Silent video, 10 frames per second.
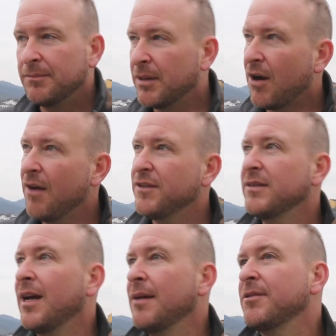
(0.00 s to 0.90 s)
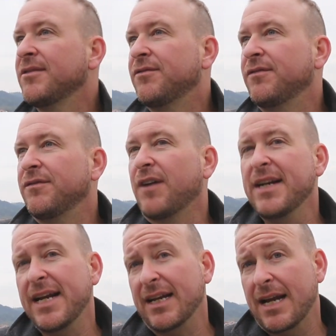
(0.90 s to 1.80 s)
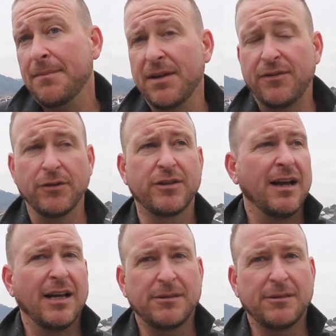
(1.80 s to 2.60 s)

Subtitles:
But oftentimes, fighting it can be futile,